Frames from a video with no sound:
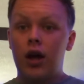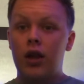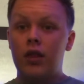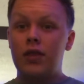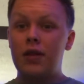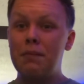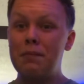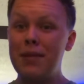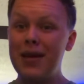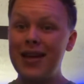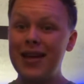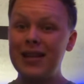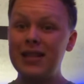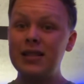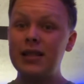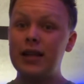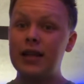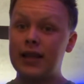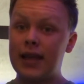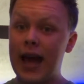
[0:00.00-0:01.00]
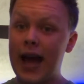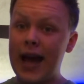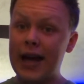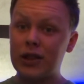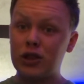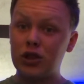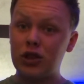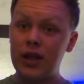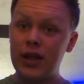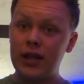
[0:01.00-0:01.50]
The Miz
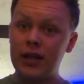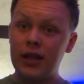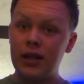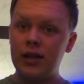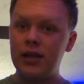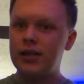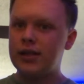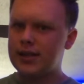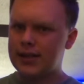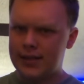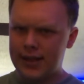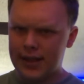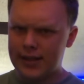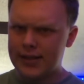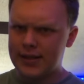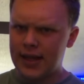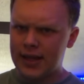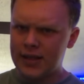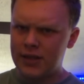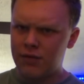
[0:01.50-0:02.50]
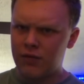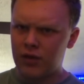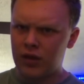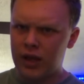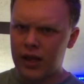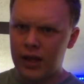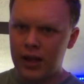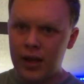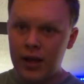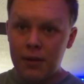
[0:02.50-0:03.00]
cashed in successfully,